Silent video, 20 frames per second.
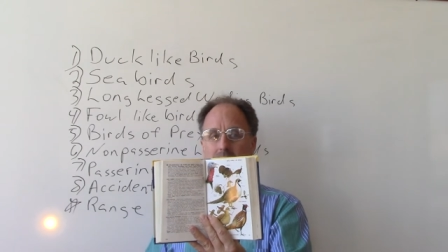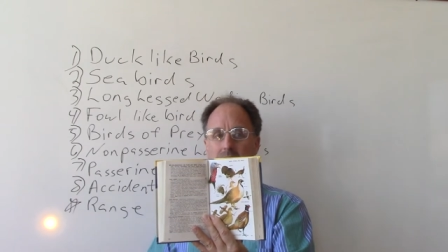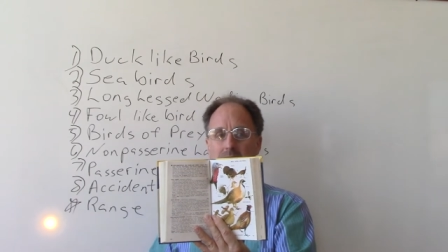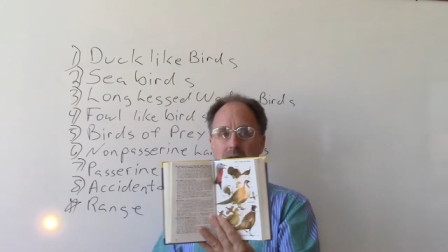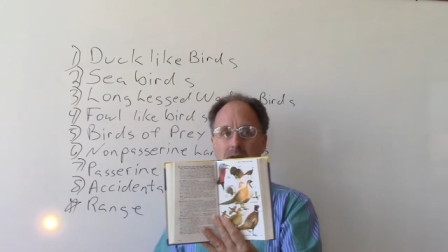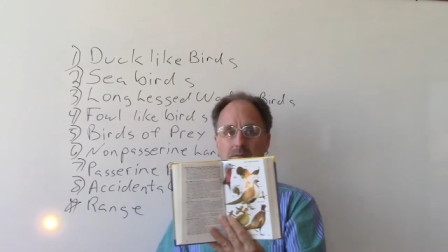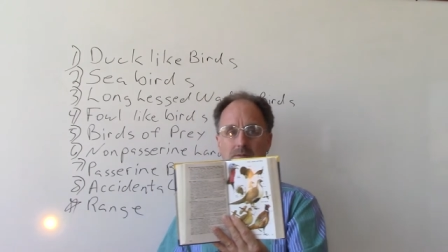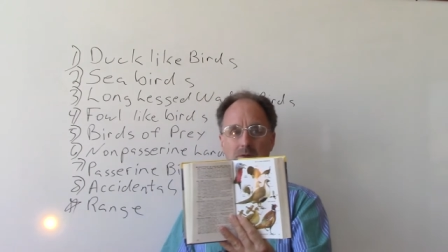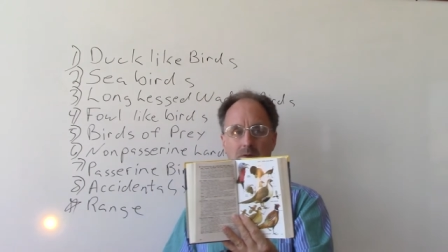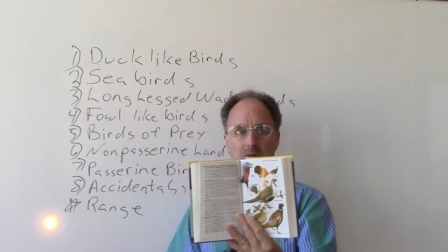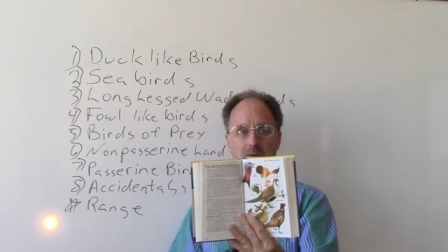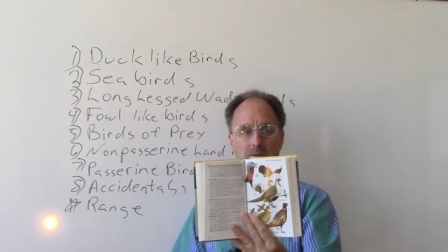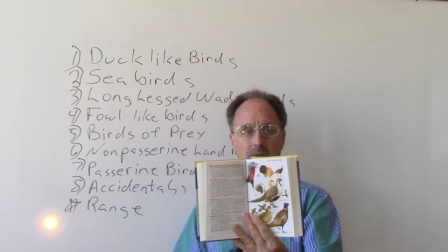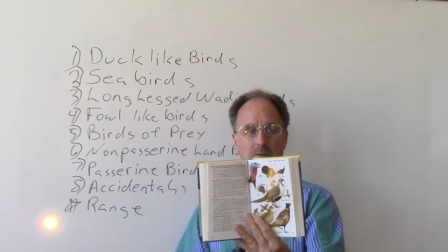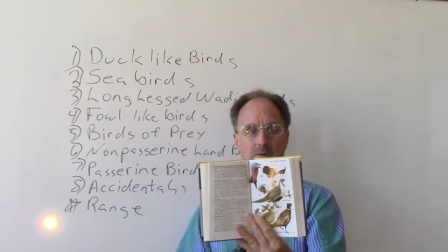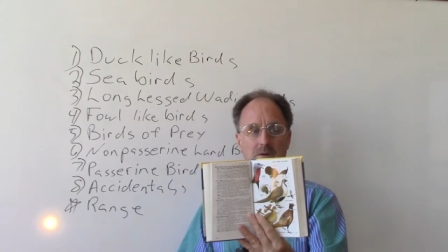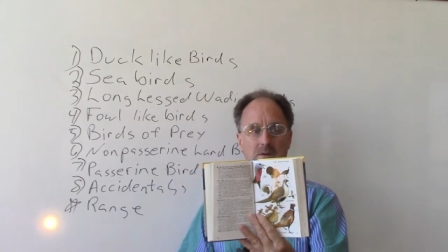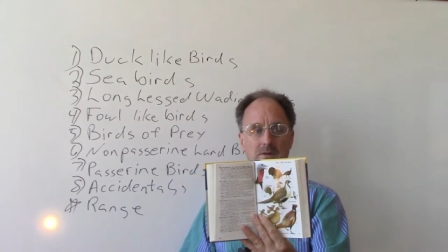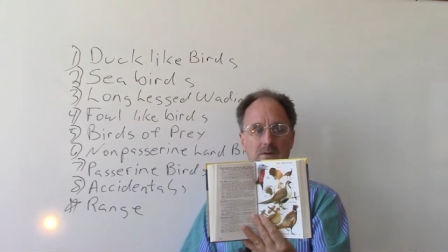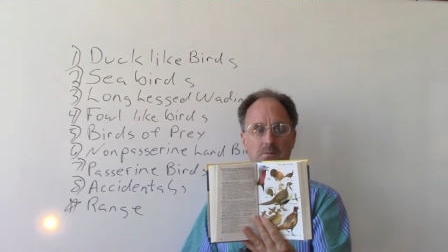If you, the
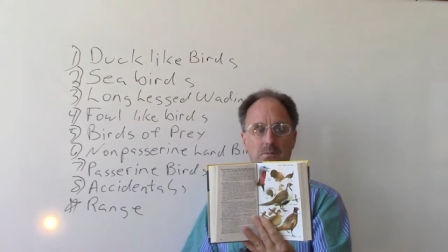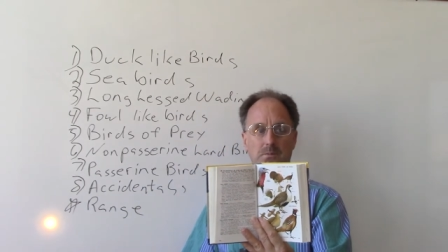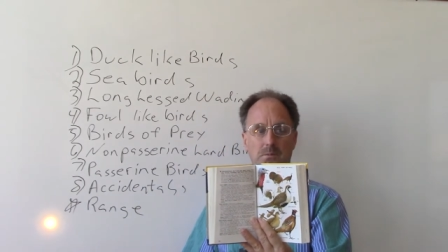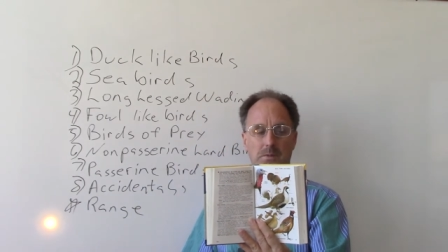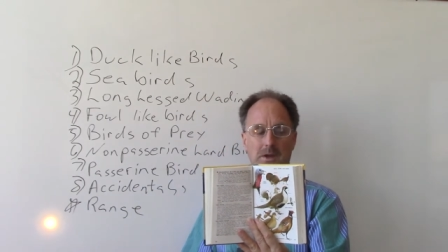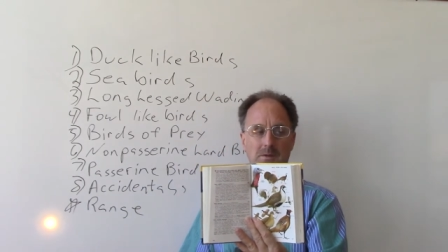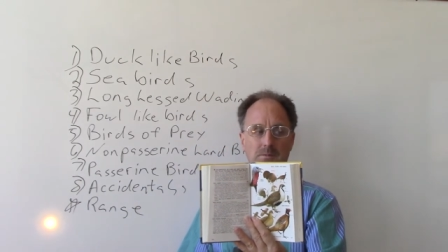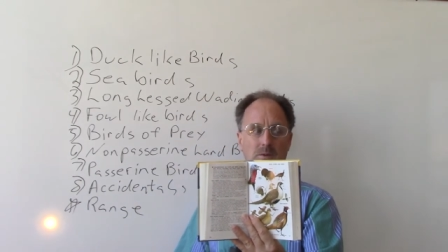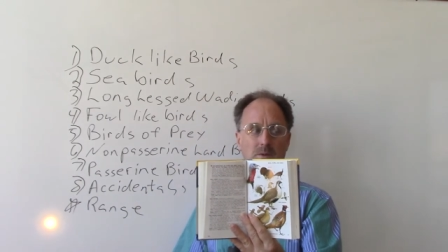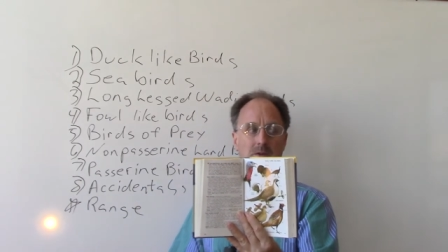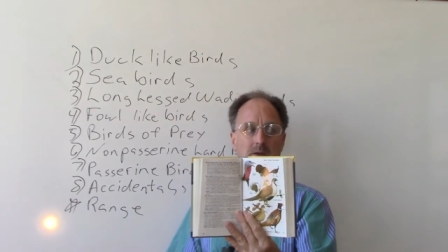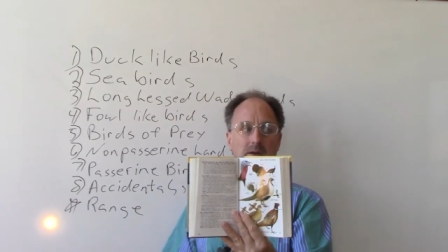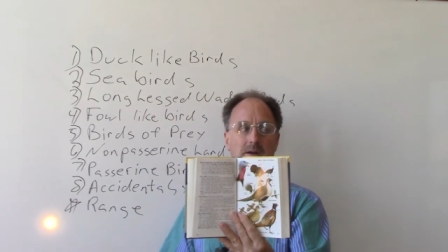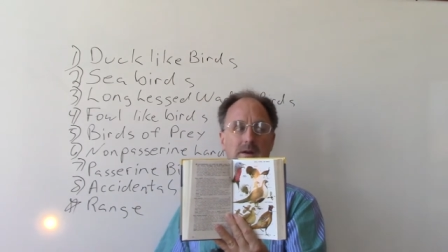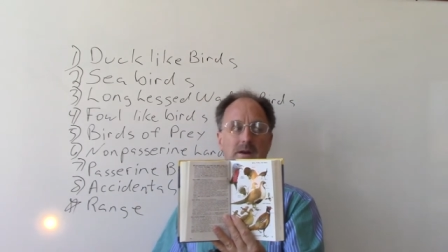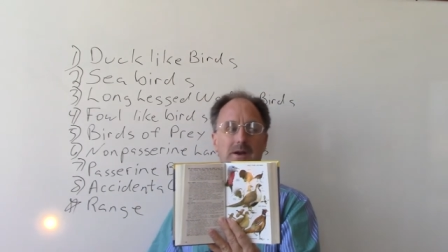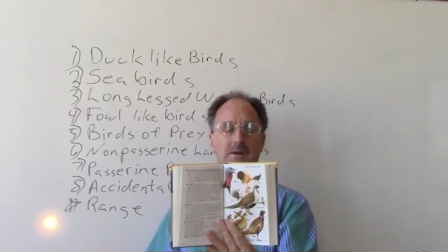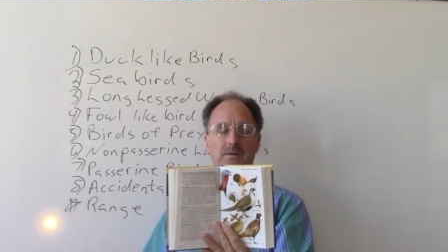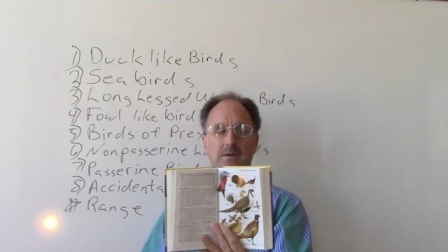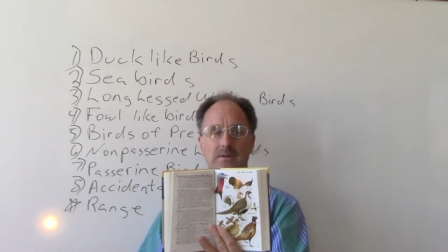only people that
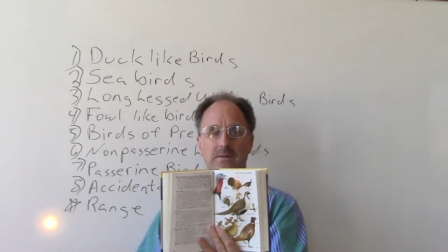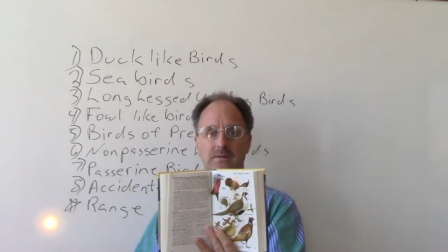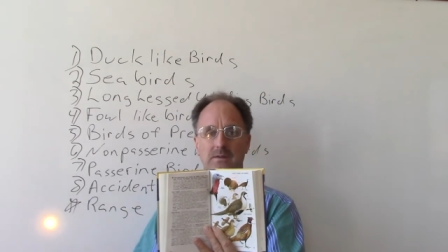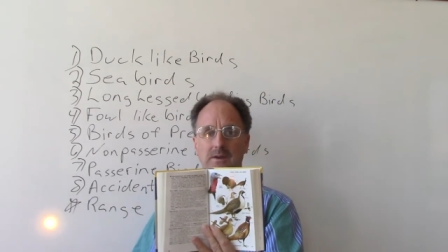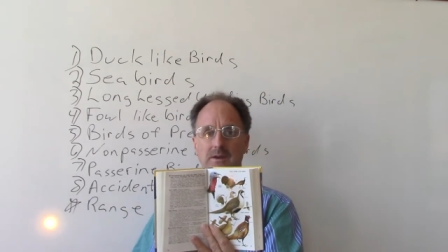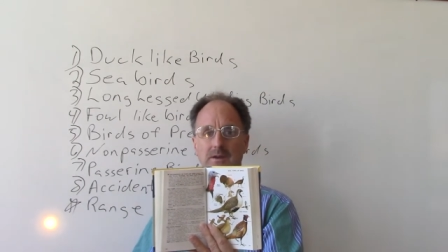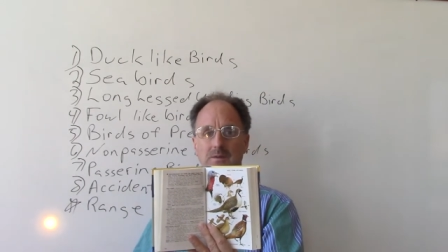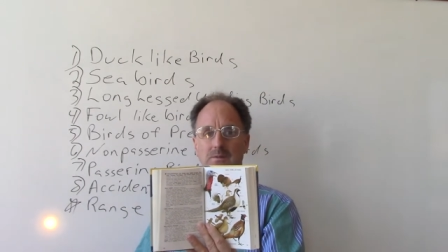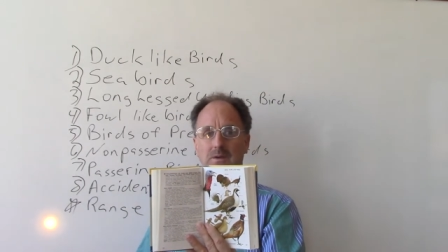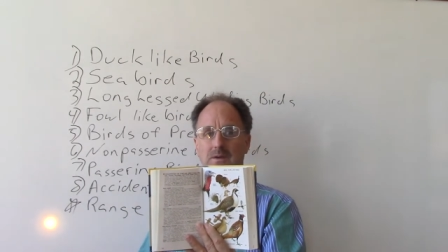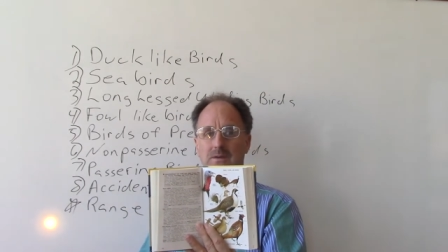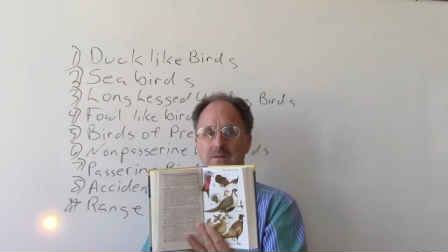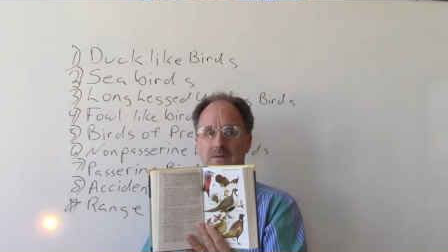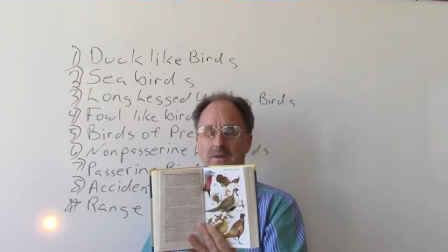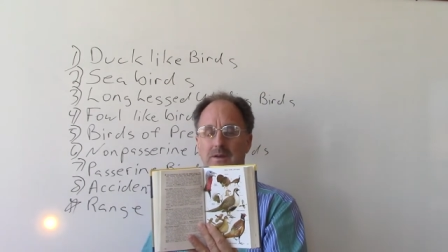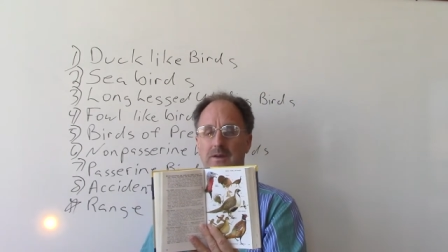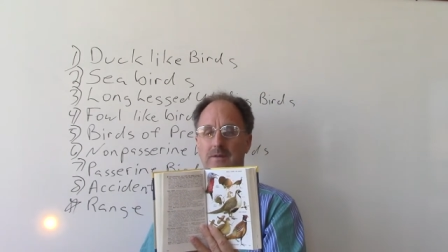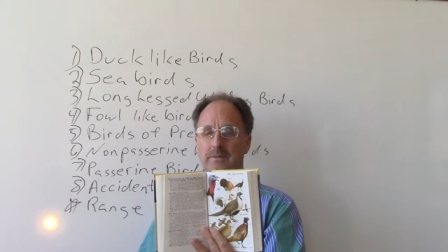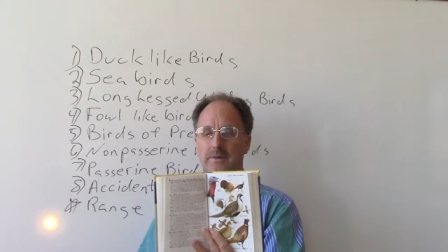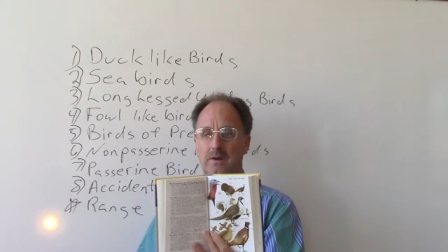ever see them
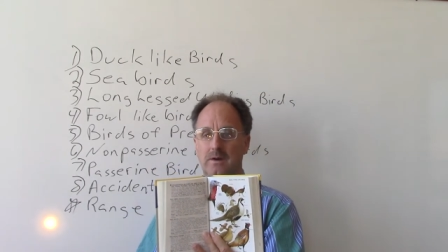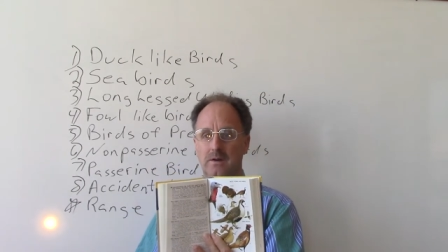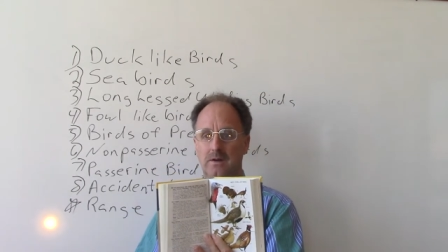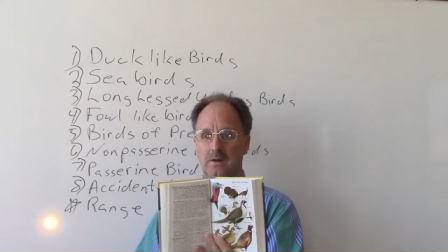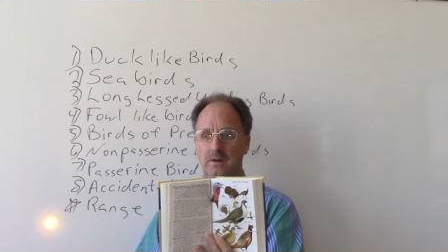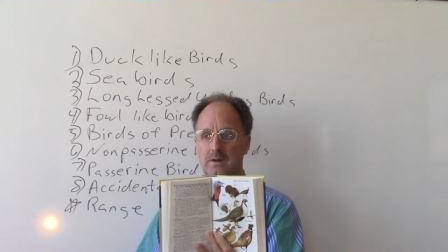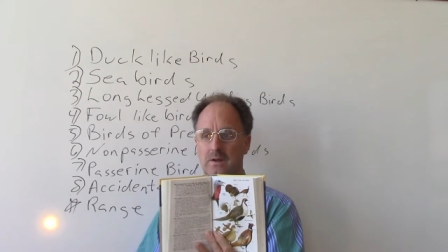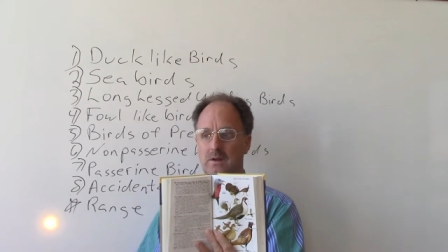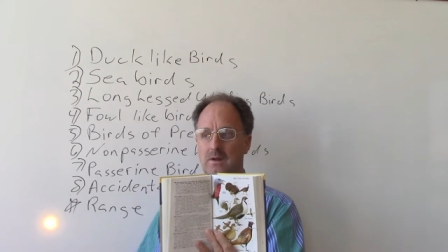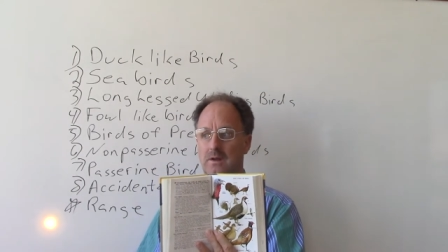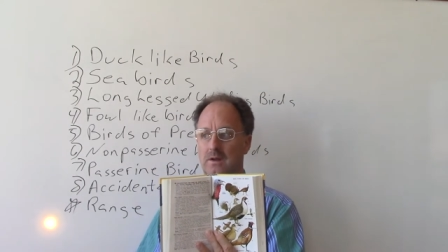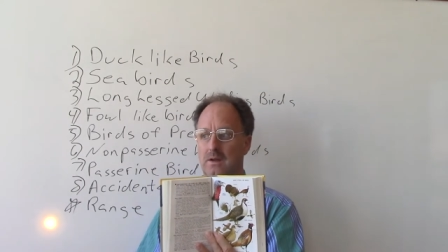usually if they're not